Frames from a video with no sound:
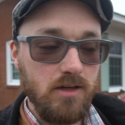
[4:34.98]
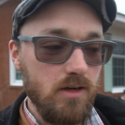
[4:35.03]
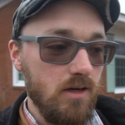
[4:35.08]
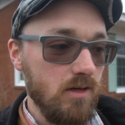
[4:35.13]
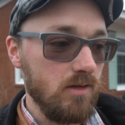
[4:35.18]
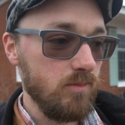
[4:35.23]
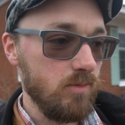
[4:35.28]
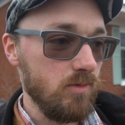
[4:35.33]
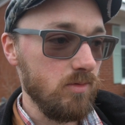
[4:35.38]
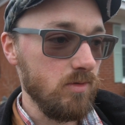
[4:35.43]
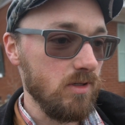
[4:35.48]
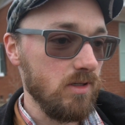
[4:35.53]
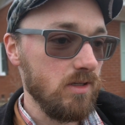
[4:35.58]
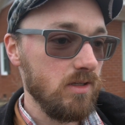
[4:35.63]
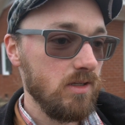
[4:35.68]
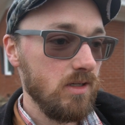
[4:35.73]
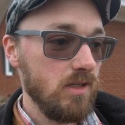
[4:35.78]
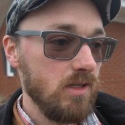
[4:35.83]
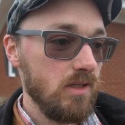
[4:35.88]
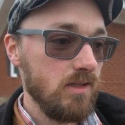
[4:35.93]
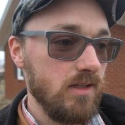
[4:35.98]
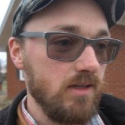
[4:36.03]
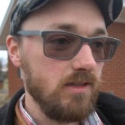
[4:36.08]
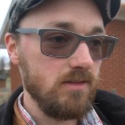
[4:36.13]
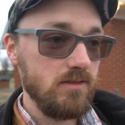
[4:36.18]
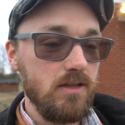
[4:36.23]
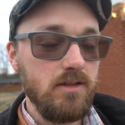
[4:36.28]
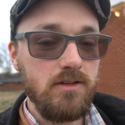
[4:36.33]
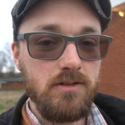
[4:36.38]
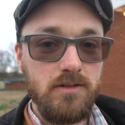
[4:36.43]
cardboard that
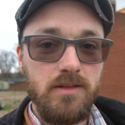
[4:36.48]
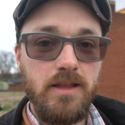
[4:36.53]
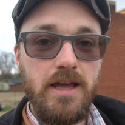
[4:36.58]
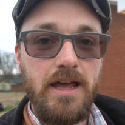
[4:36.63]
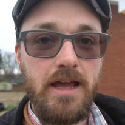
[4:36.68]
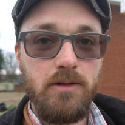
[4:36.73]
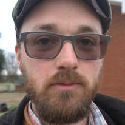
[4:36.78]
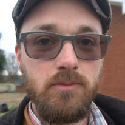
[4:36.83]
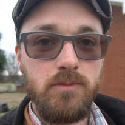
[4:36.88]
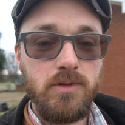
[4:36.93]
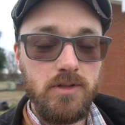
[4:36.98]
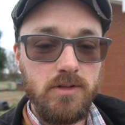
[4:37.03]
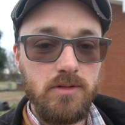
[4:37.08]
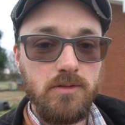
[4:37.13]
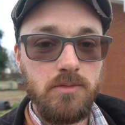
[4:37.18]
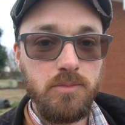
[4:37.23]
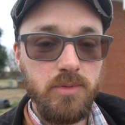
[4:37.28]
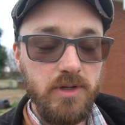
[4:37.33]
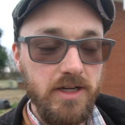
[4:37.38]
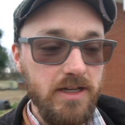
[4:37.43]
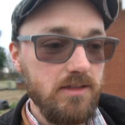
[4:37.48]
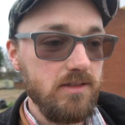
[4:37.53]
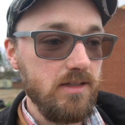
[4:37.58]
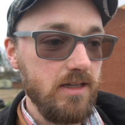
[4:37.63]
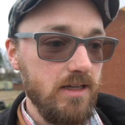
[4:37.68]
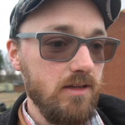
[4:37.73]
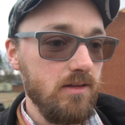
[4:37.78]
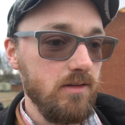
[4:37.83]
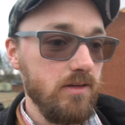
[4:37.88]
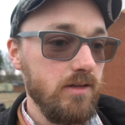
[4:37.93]
is under that will break
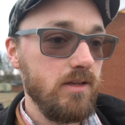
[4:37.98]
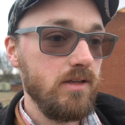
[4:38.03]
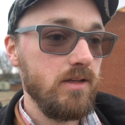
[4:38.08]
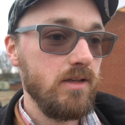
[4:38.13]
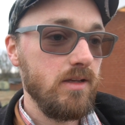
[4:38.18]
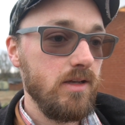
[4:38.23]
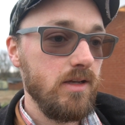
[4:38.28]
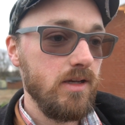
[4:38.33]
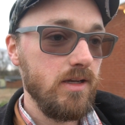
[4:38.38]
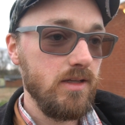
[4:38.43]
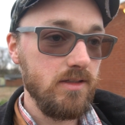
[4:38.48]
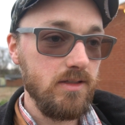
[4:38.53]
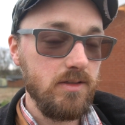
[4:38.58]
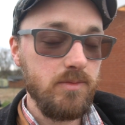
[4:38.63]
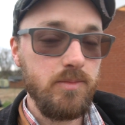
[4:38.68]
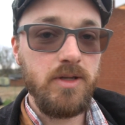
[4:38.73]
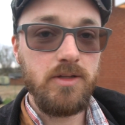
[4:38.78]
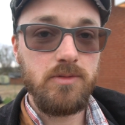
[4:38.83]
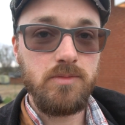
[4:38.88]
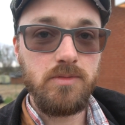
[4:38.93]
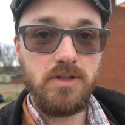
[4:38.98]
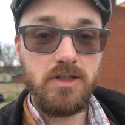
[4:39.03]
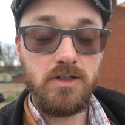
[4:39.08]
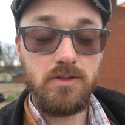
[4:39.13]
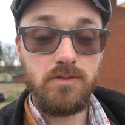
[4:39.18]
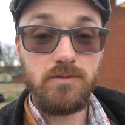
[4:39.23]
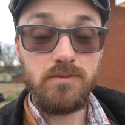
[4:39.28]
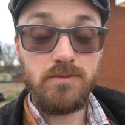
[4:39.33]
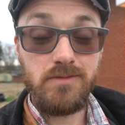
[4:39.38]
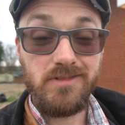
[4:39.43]
down, and these beds will look
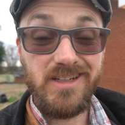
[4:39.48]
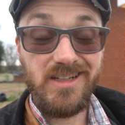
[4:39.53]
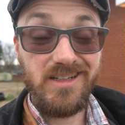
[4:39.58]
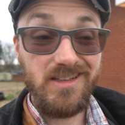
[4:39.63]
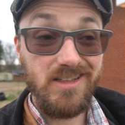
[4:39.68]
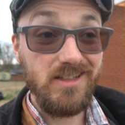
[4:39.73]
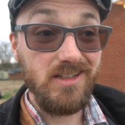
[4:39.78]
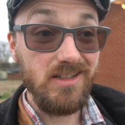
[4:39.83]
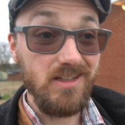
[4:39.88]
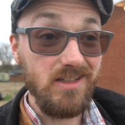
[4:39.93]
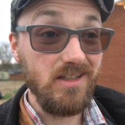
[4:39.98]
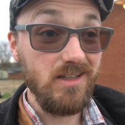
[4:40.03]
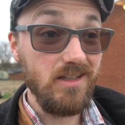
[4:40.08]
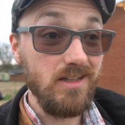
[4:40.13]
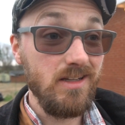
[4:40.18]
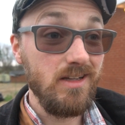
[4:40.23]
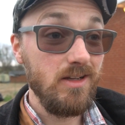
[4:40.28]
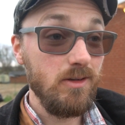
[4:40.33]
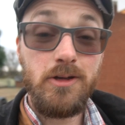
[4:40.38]
really good.